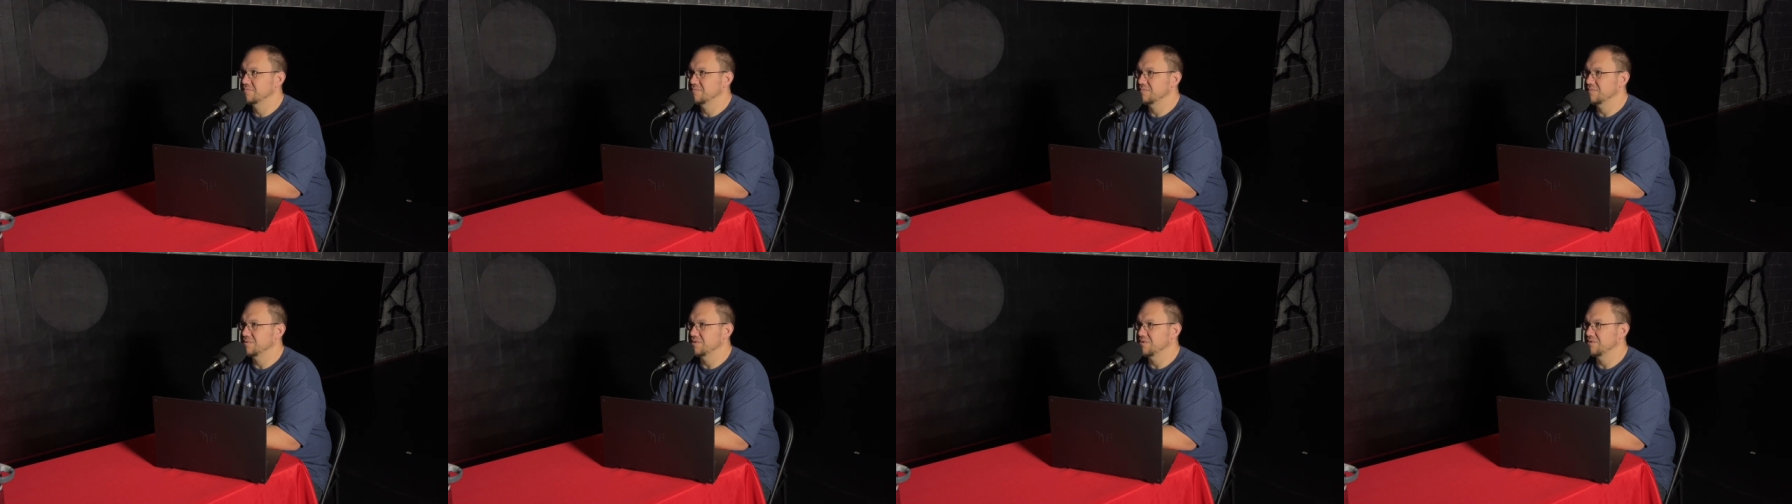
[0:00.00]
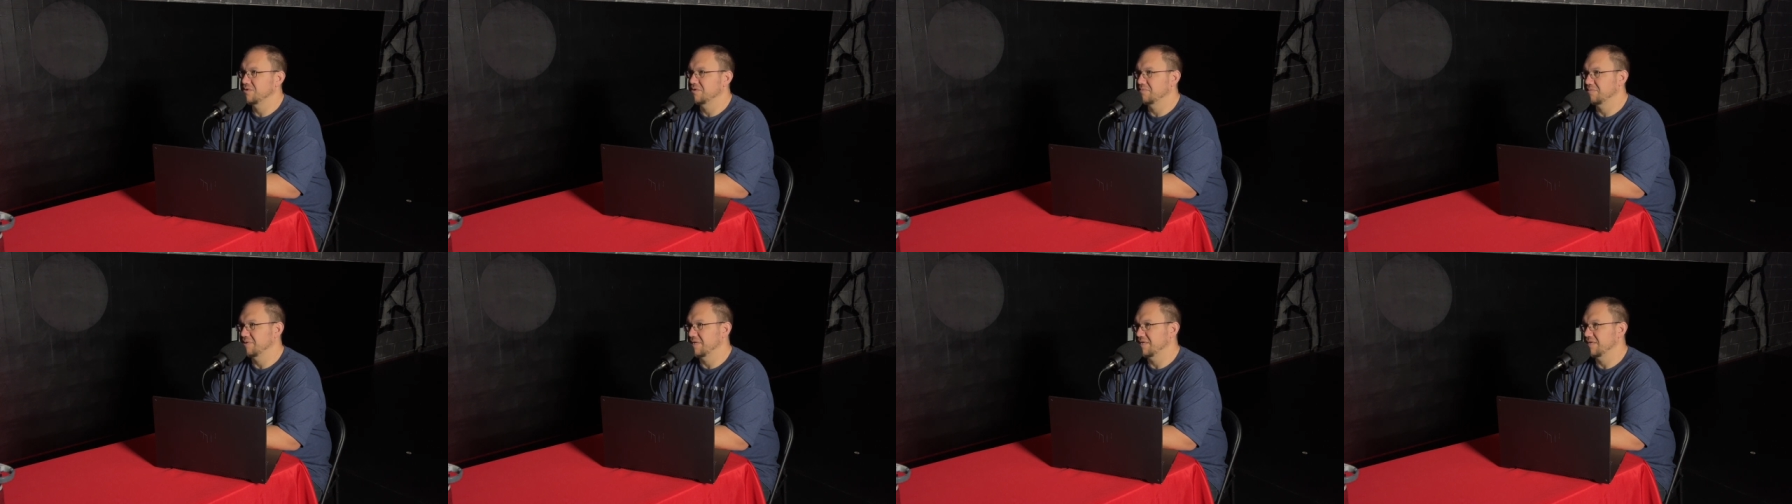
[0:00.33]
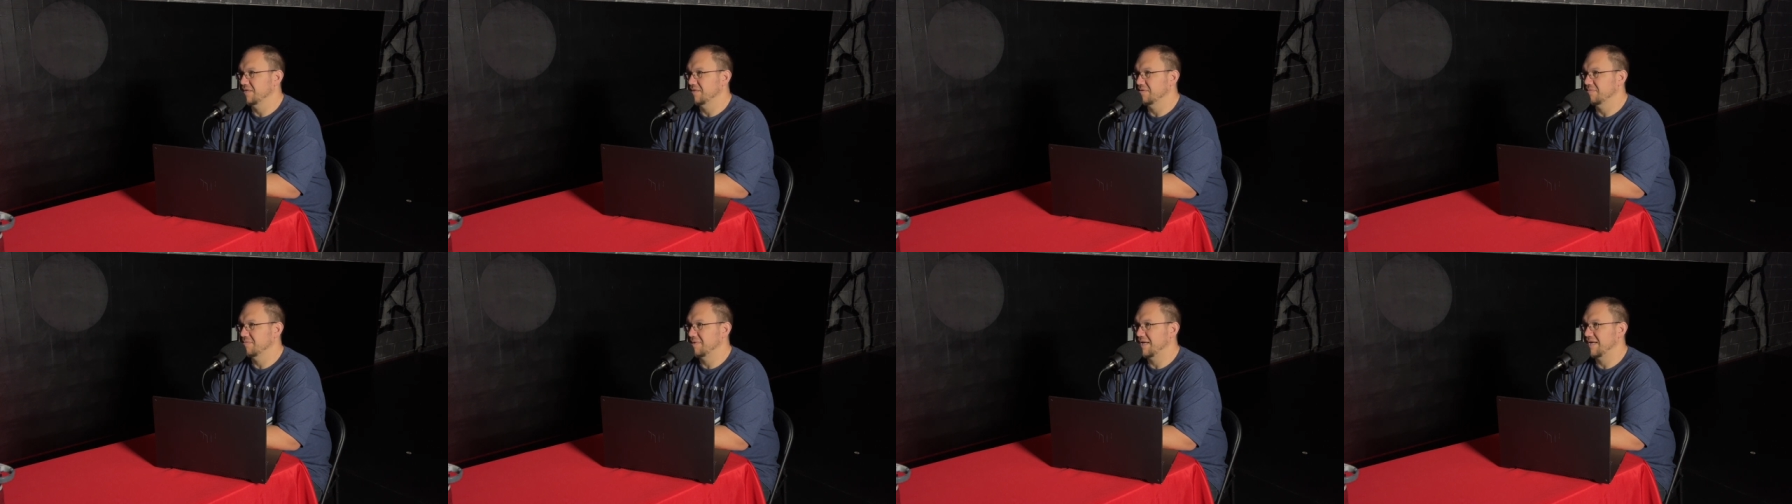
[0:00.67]
you could be
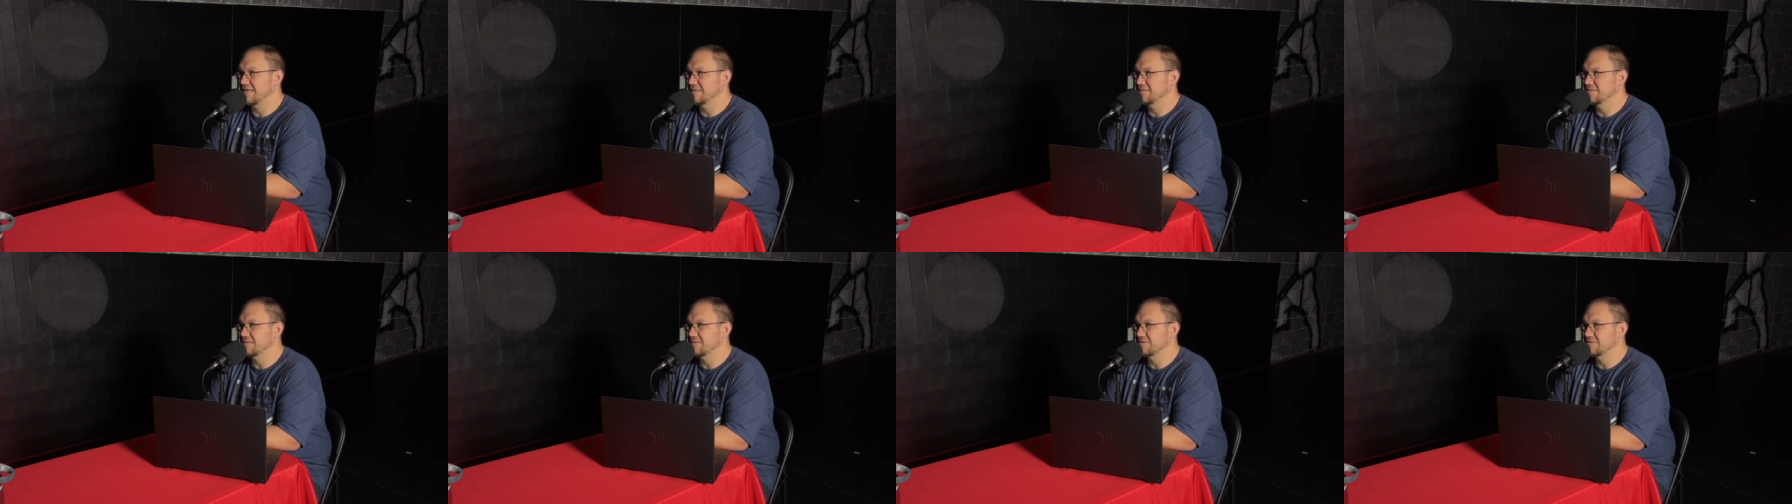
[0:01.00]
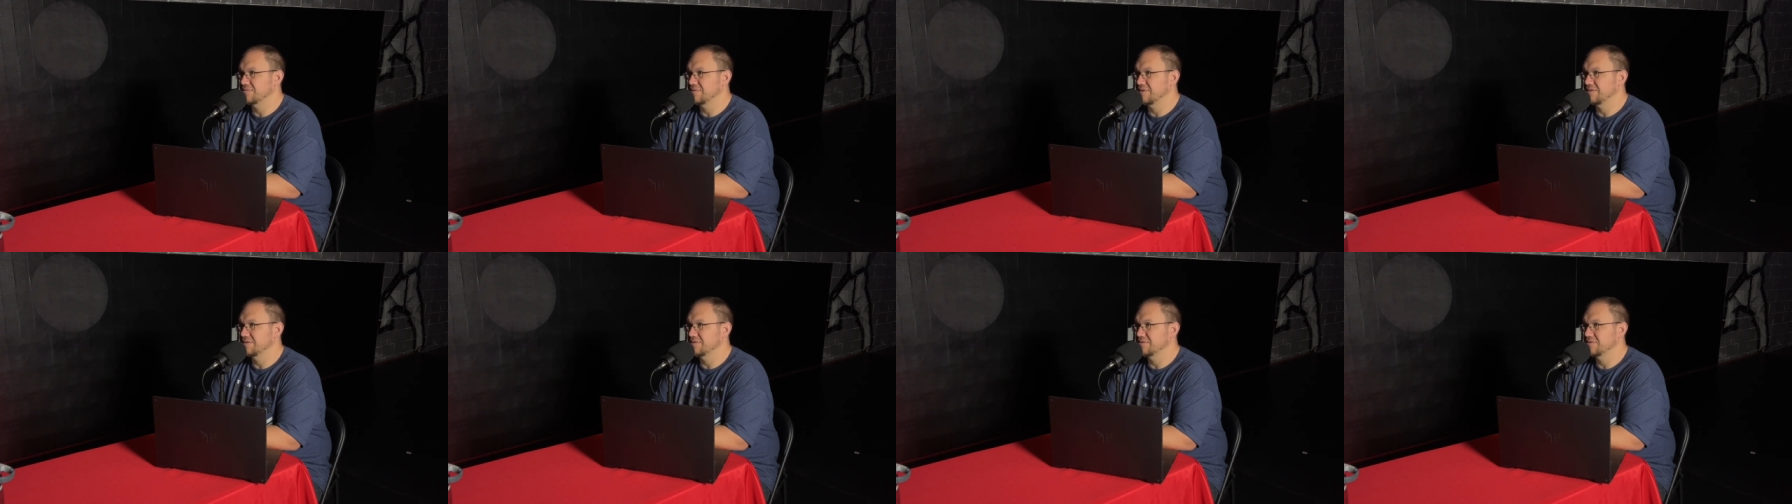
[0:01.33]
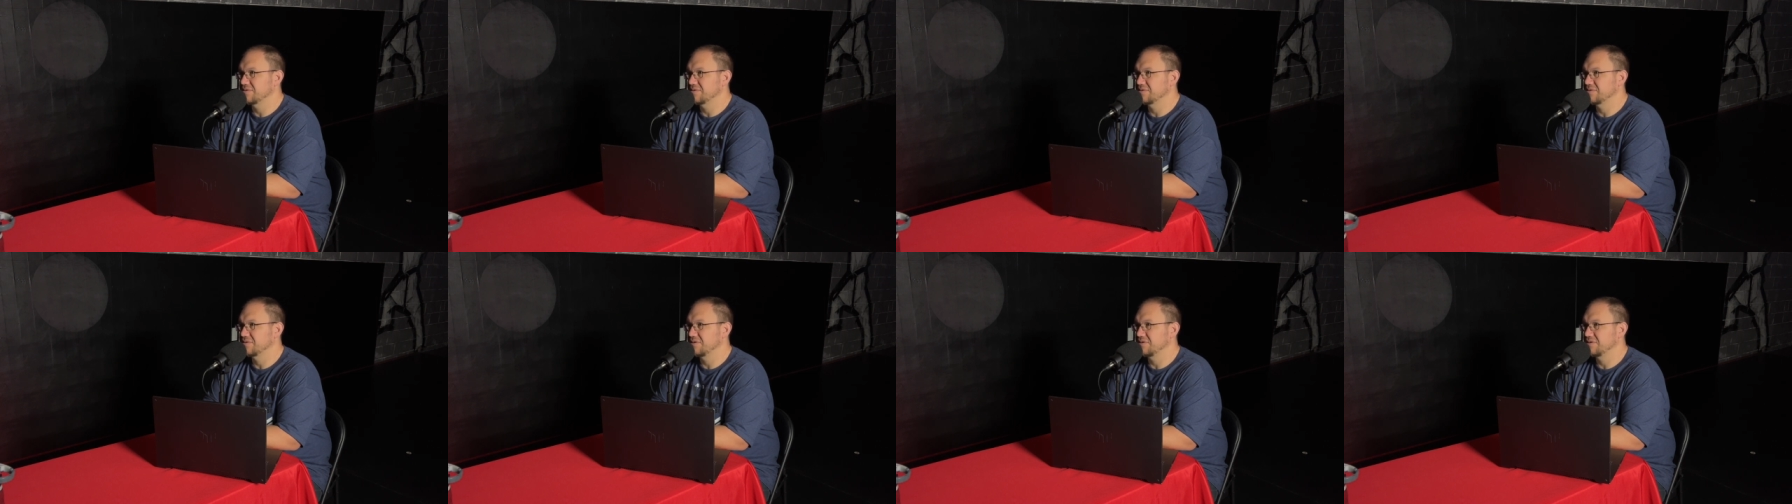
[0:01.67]
in a bad situation.